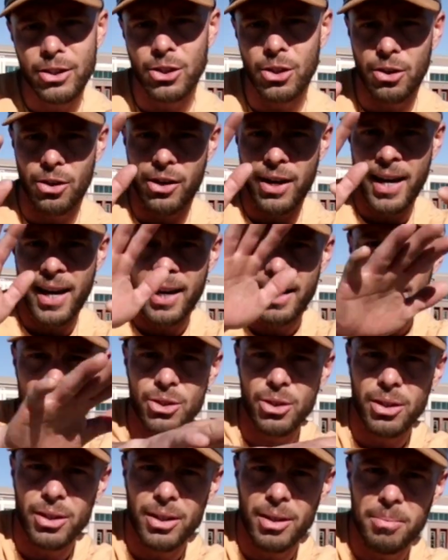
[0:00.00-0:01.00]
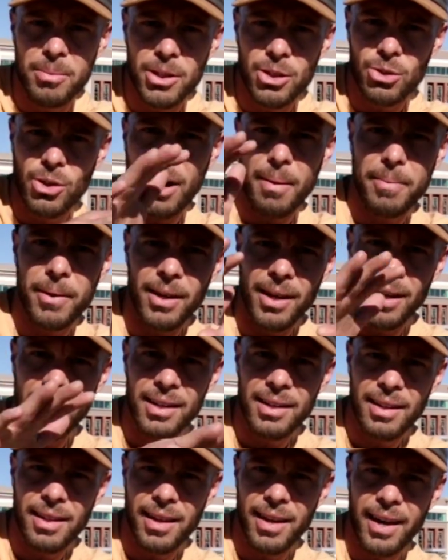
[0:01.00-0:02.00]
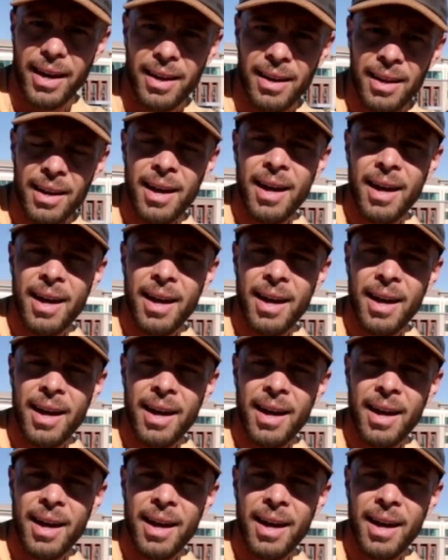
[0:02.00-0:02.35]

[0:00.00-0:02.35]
so your hands are going to be dropping into the